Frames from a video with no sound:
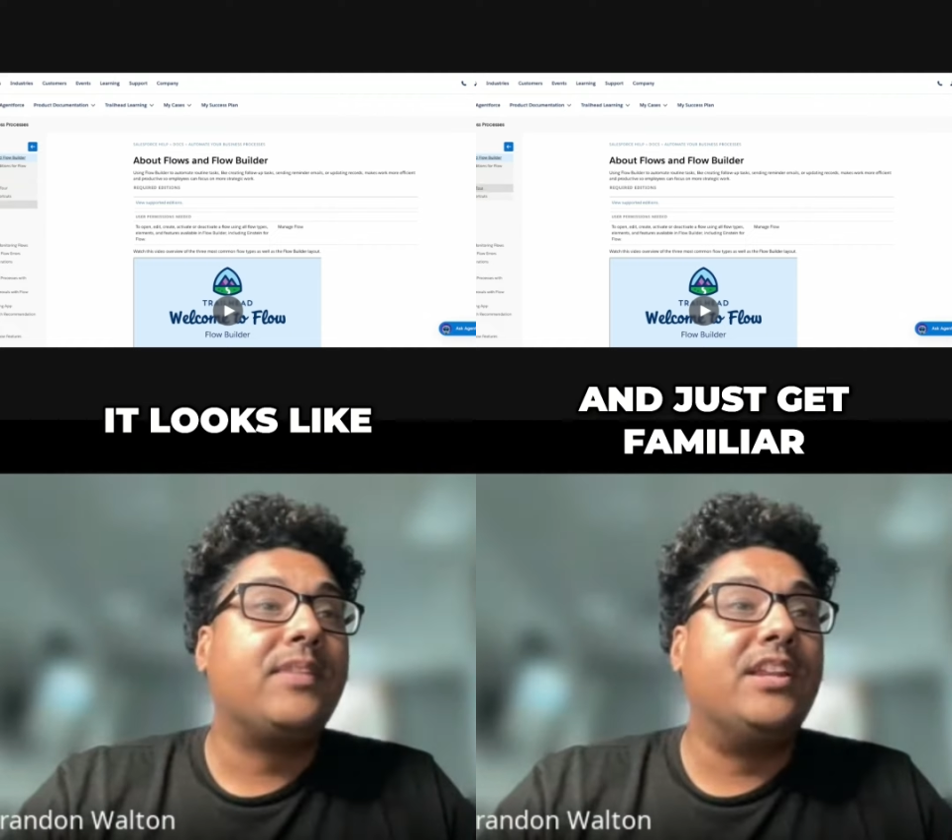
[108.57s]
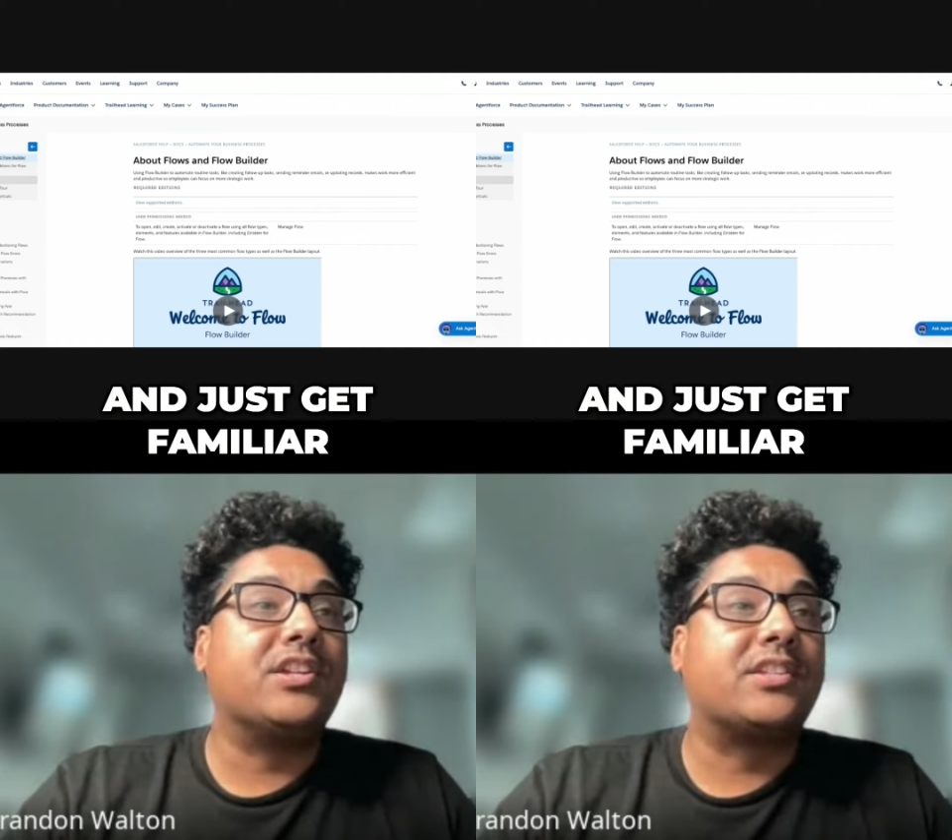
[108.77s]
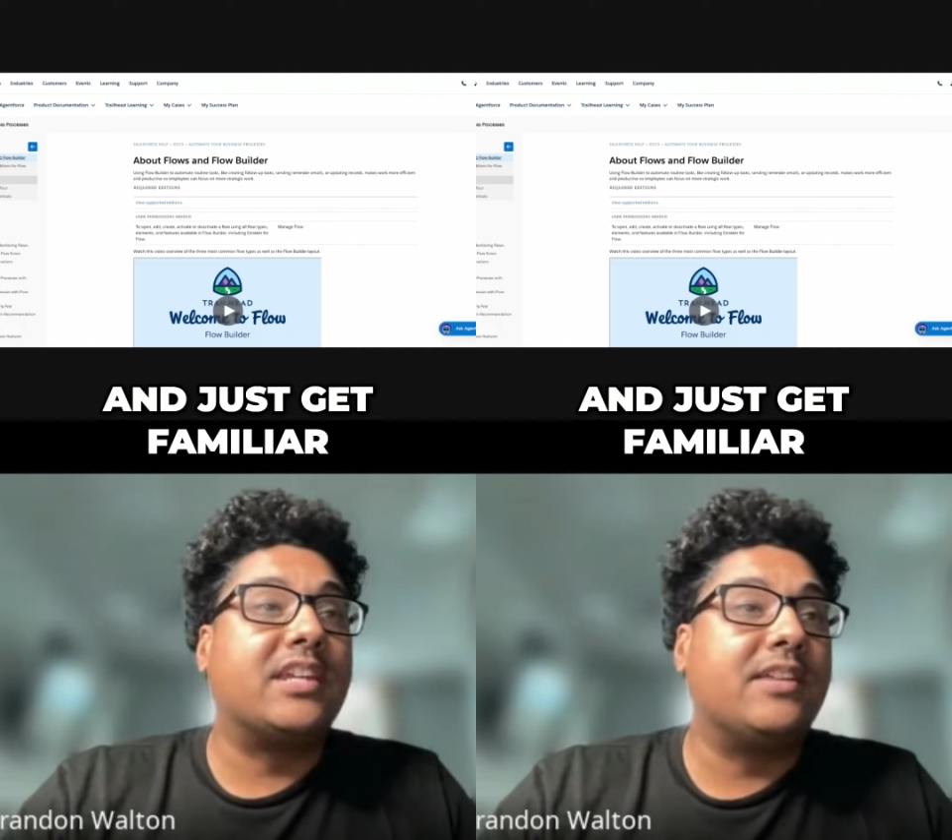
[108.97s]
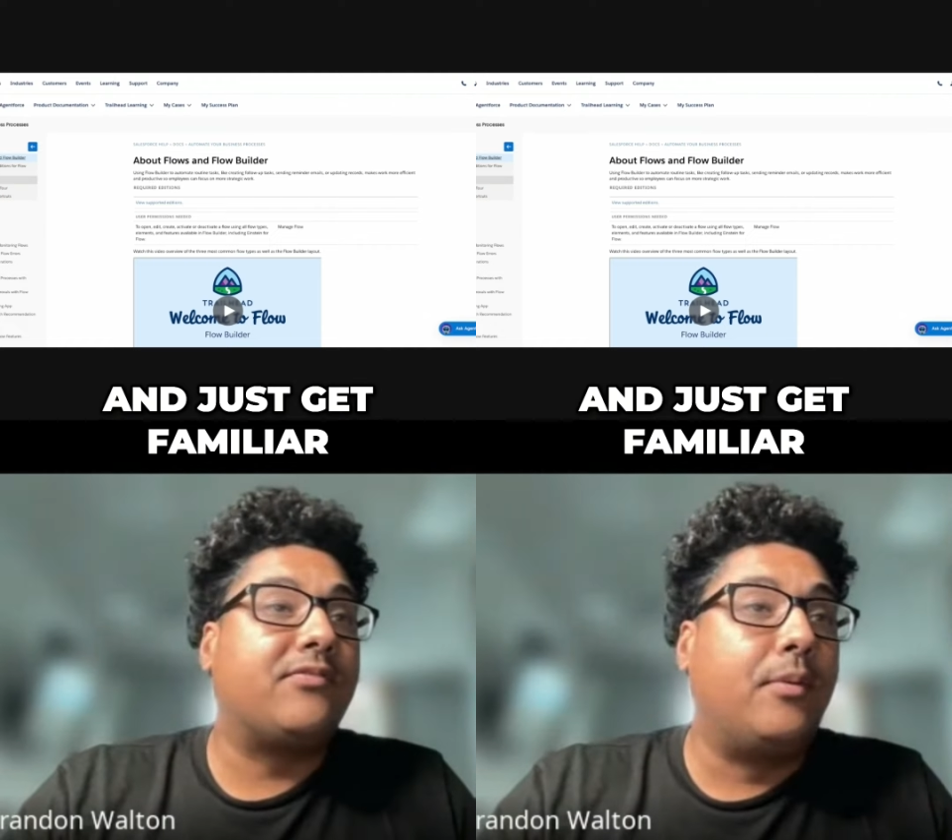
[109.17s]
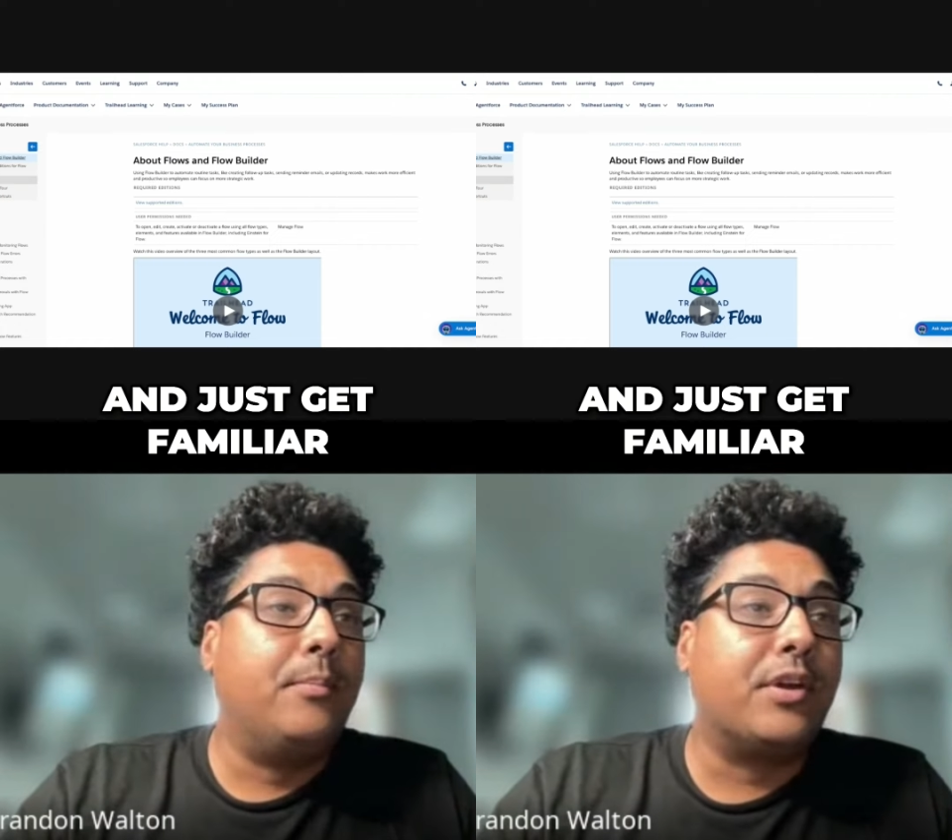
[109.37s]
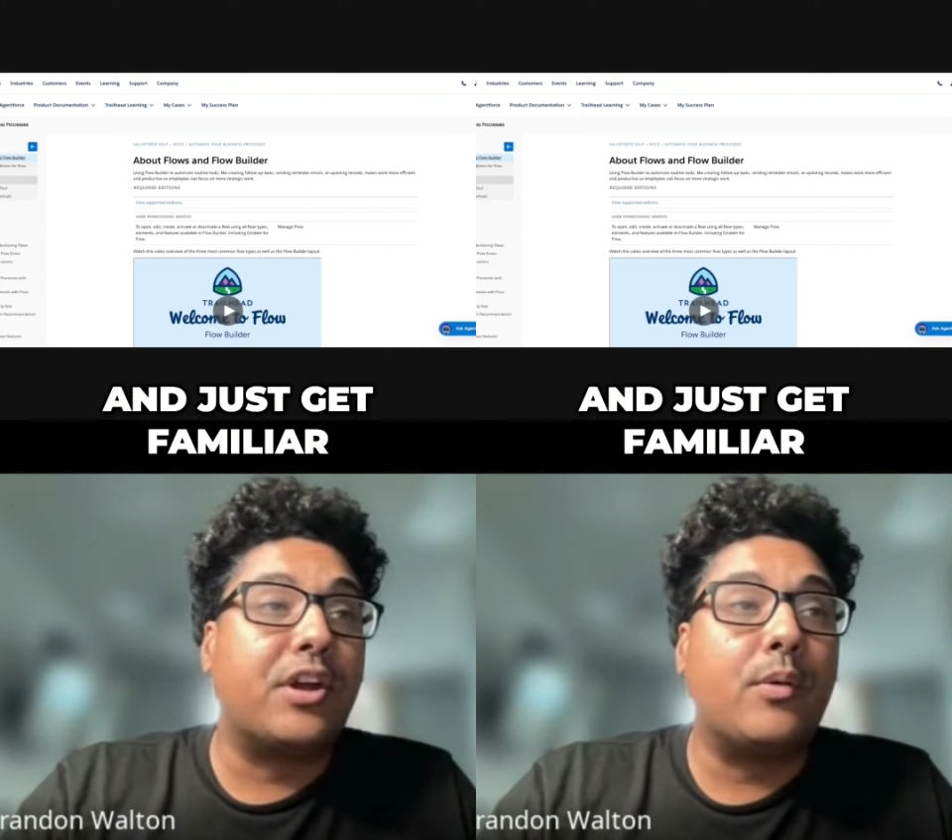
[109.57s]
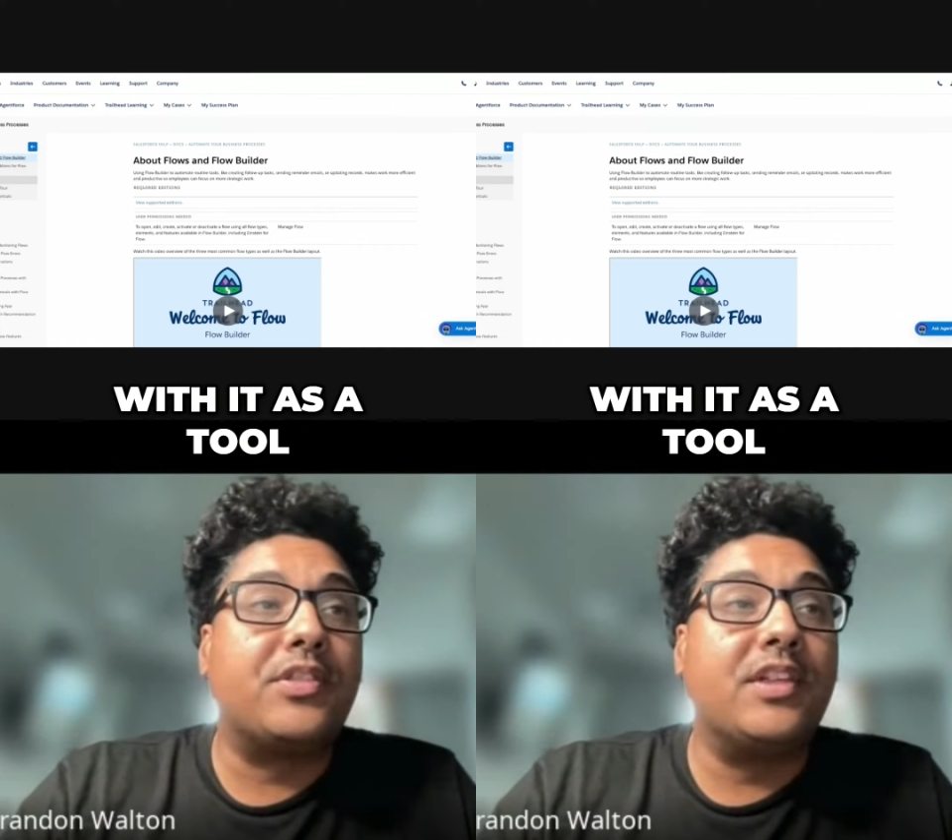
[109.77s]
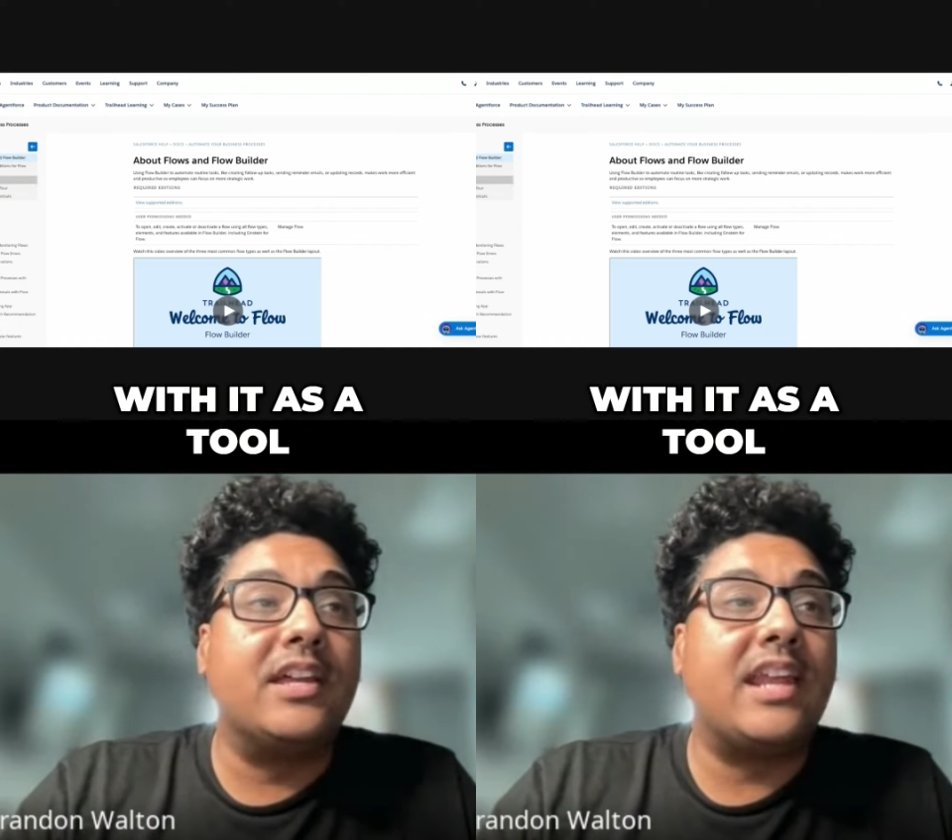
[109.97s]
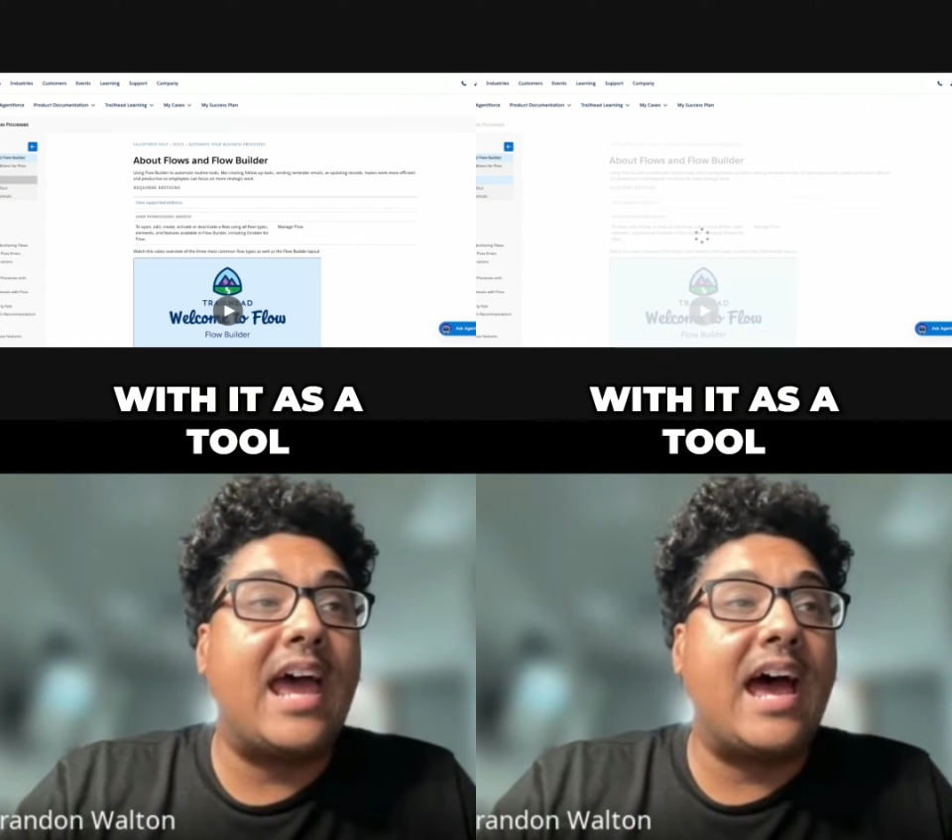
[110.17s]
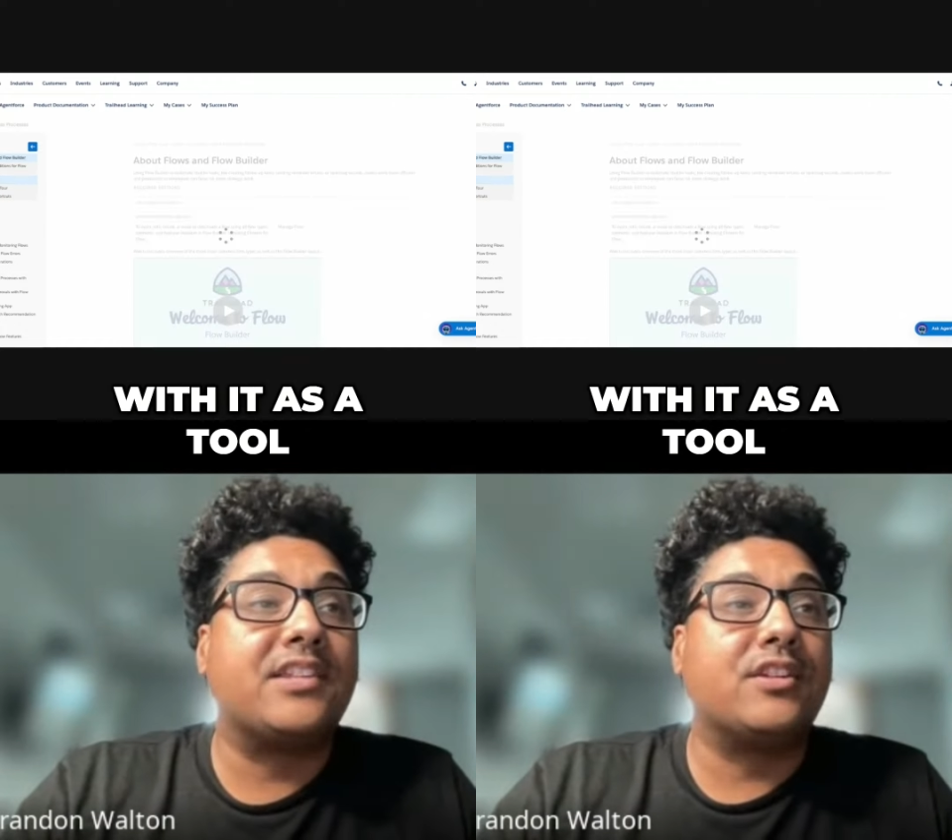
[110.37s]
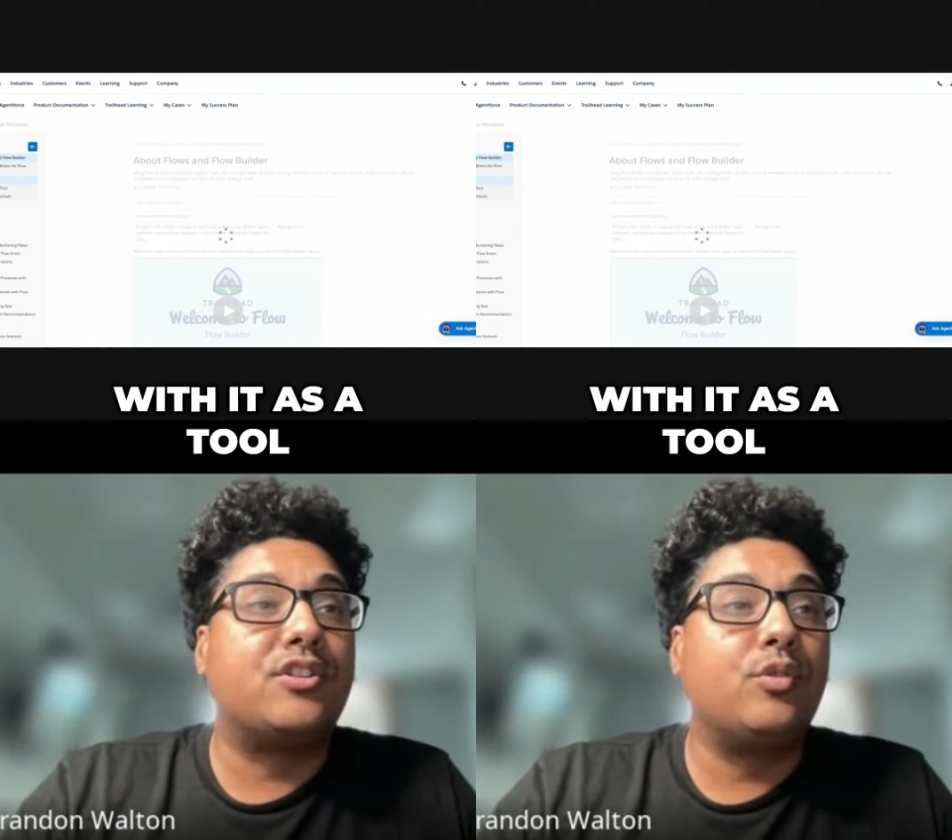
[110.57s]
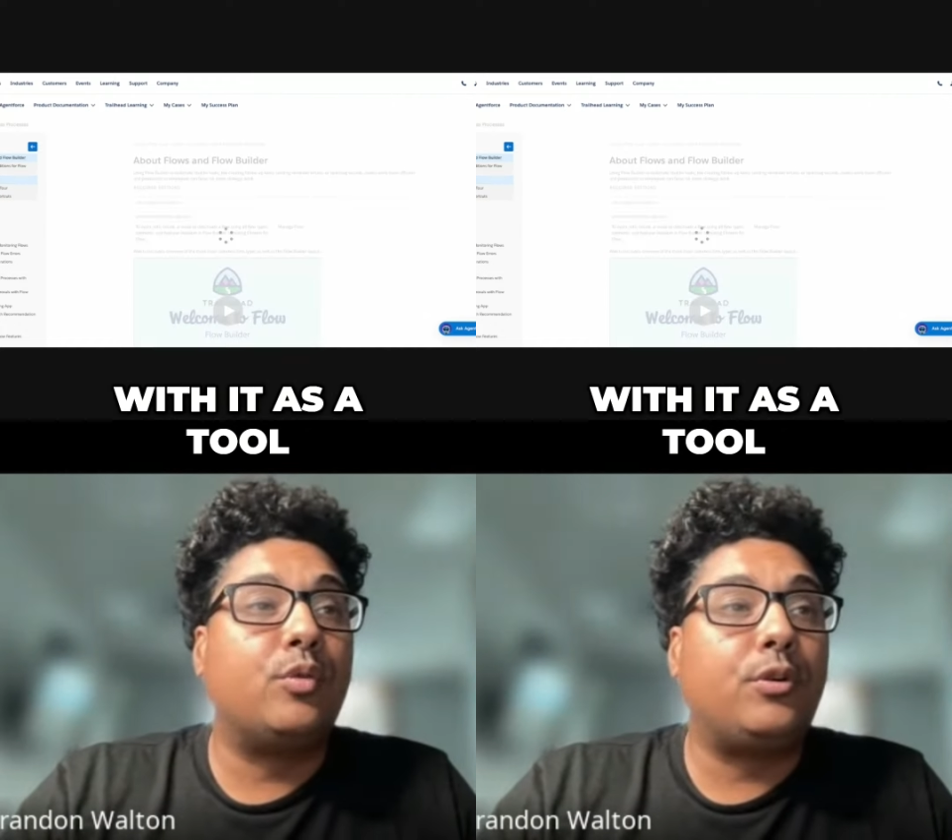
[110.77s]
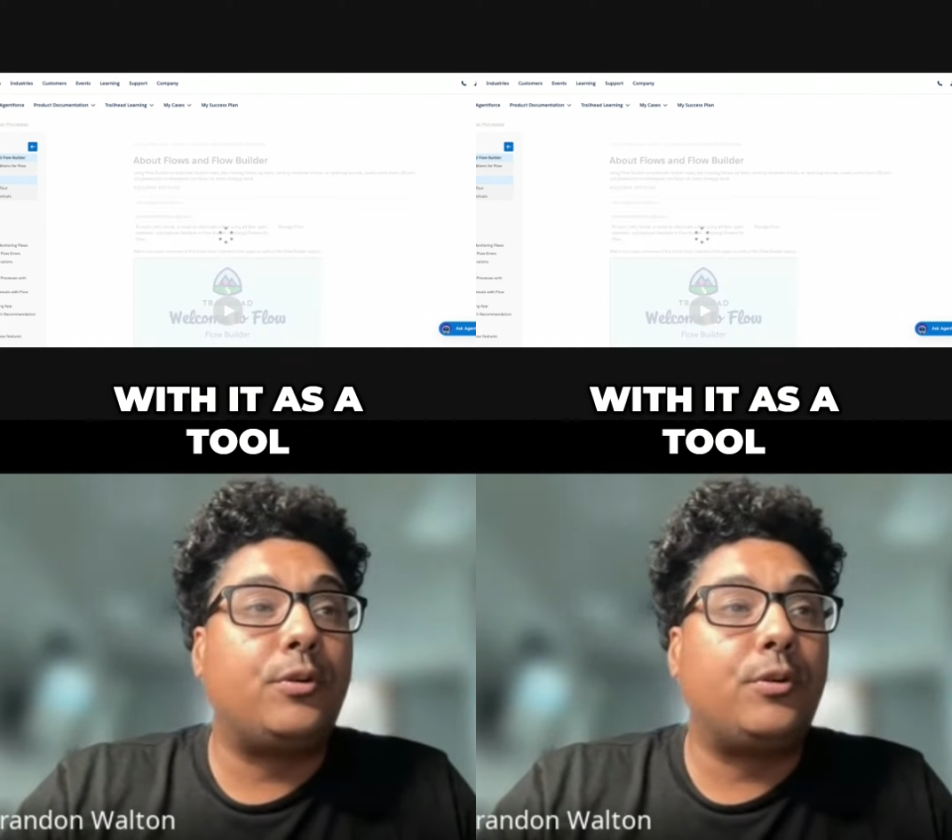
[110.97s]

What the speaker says: and just get familiar with it as a tool.